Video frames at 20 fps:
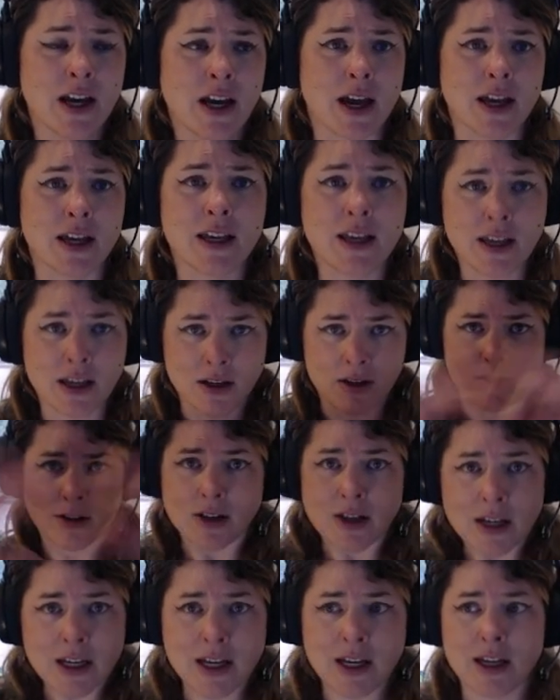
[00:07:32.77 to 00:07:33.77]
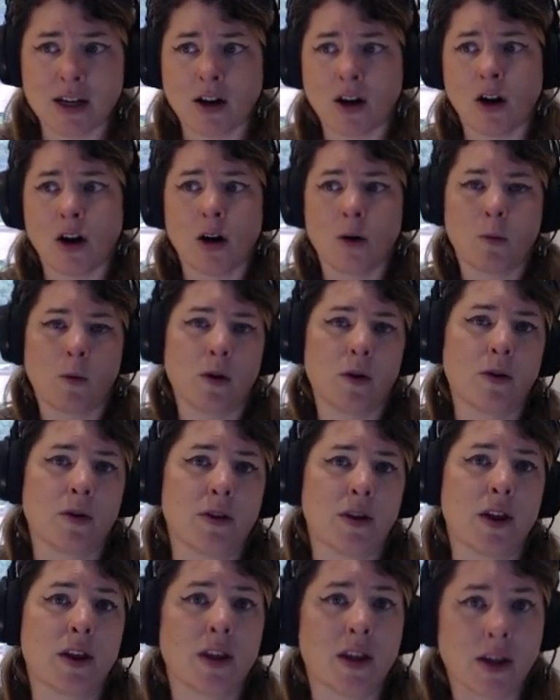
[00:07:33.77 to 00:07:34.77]
here in our world,
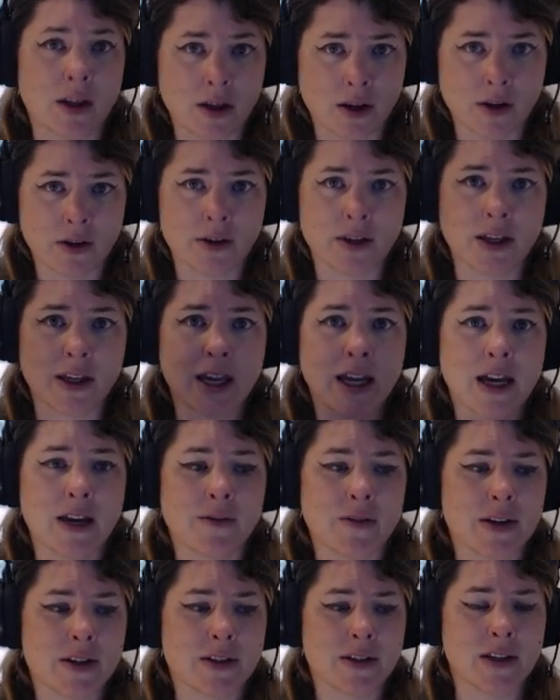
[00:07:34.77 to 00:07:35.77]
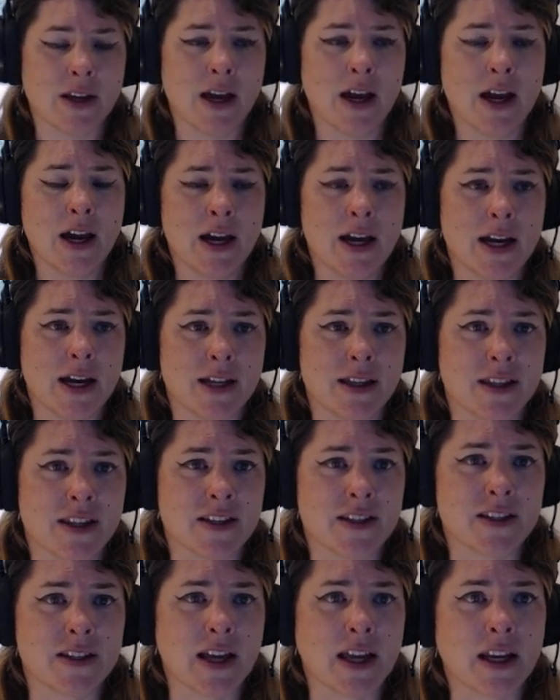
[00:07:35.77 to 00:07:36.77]
the thing called the canvas in
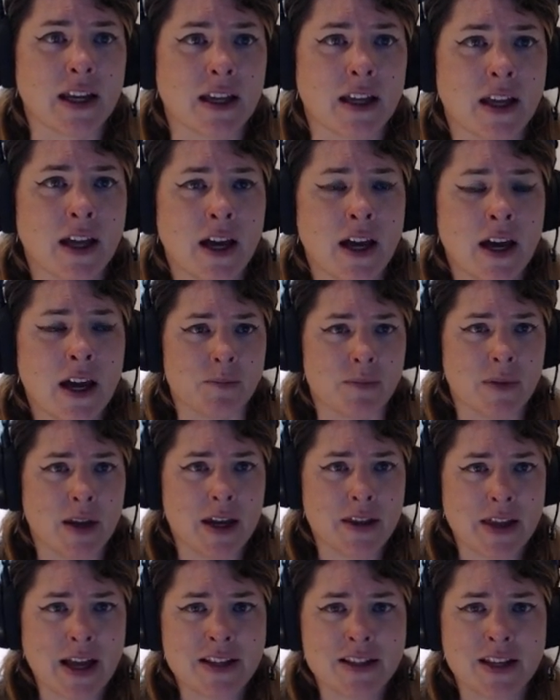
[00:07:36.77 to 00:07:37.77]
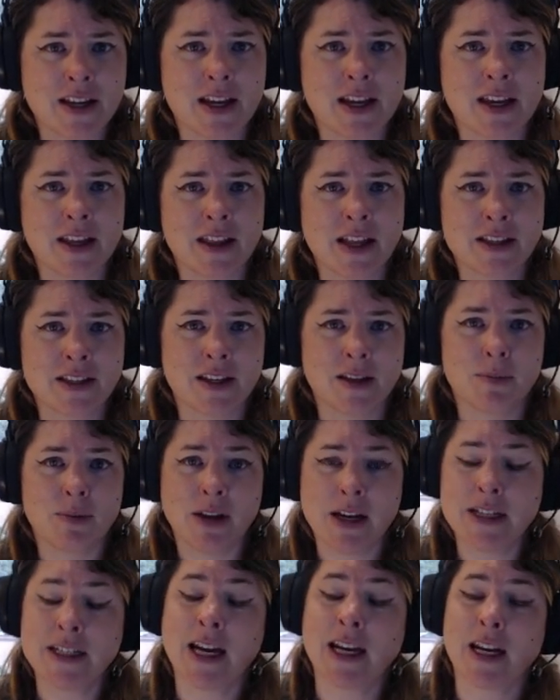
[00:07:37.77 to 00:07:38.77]
this setting. And that's a
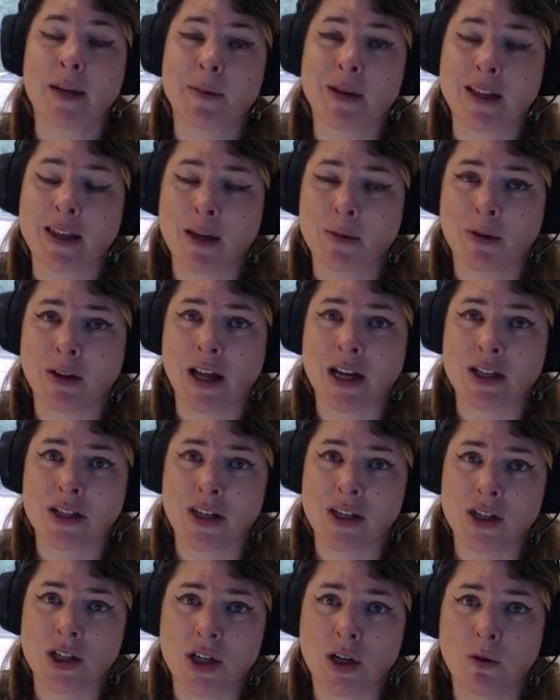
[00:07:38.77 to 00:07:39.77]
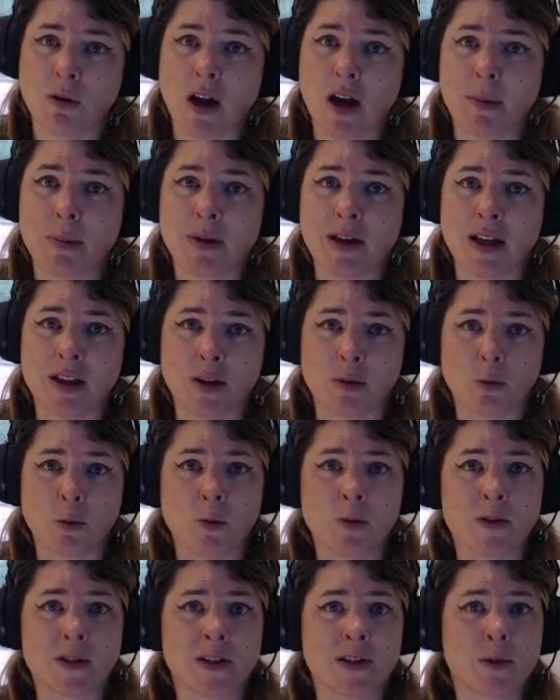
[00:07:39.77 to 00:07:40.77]
play dynamic that will actually show up in the
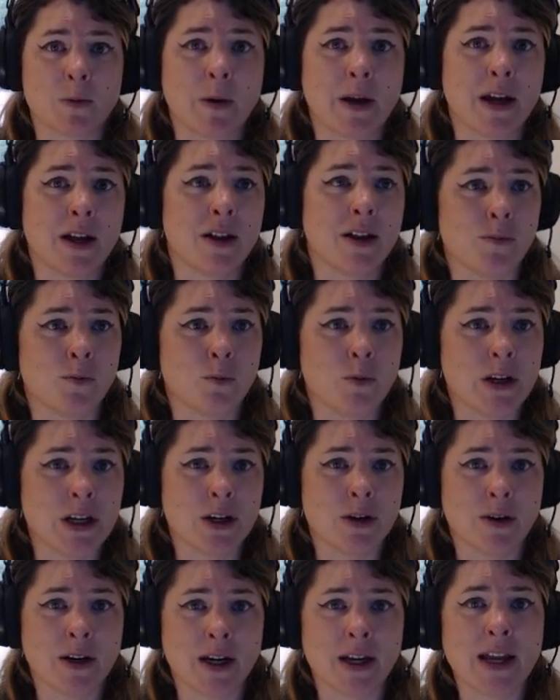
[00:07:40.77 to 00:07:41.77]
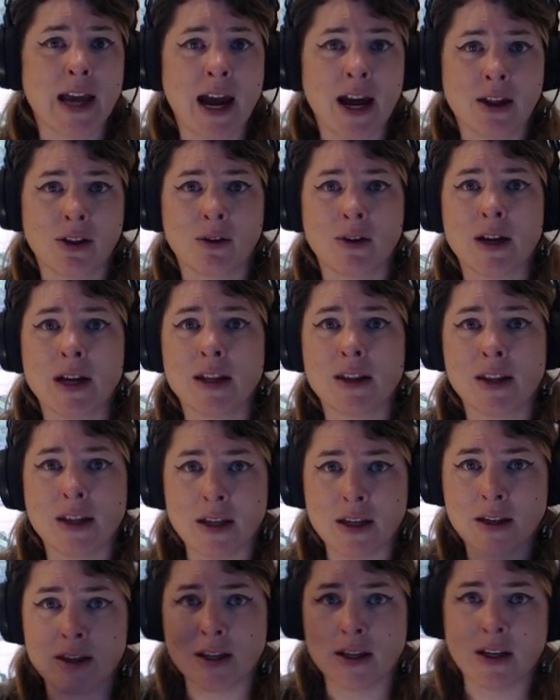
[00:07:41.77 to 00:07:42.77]
rules as well. When you're in Gallery,
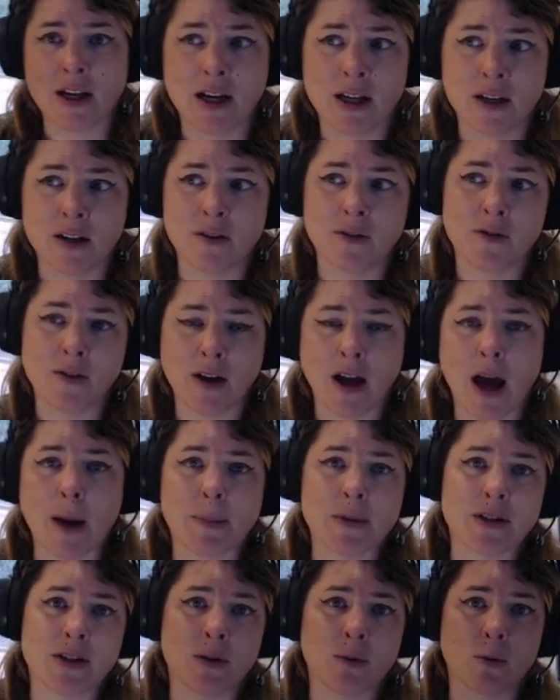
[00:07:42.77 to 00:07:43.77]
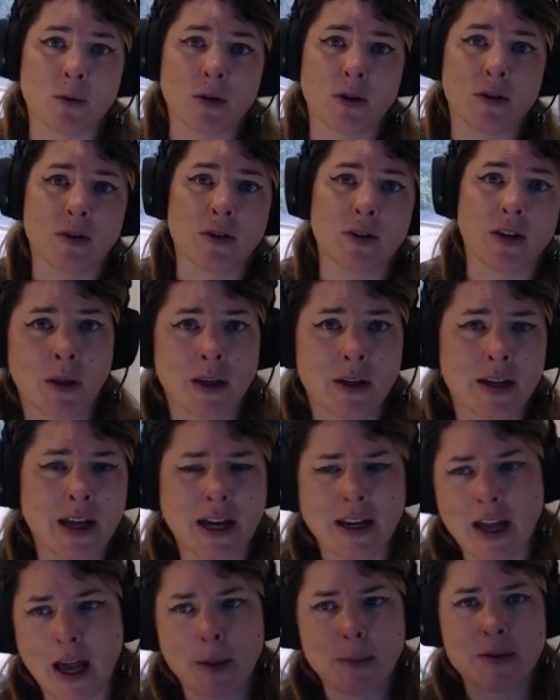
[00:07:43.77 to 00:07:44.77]
the kind of opposite world,
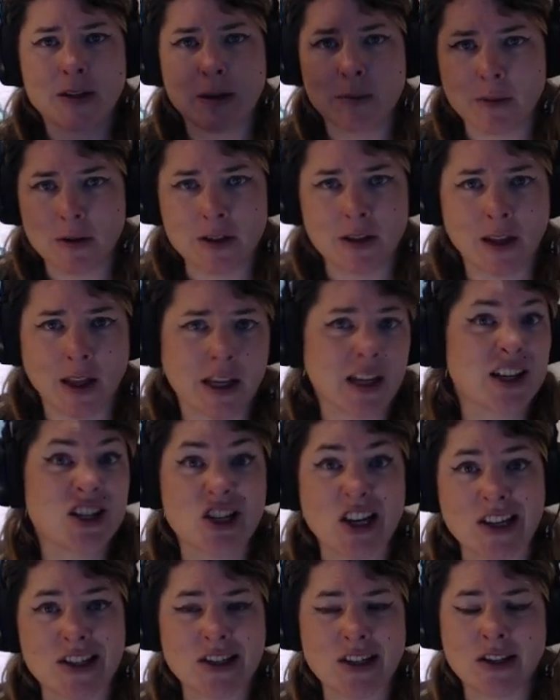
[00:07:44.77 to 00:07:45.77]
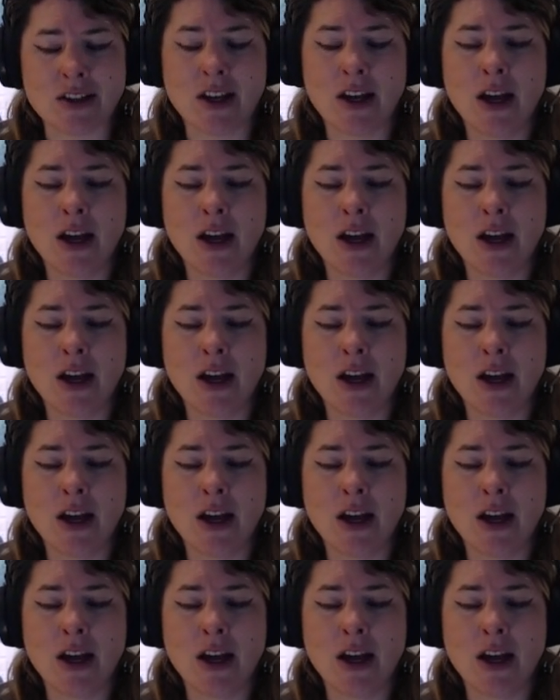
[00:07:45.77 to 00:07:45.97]
not opposite, but like adjacent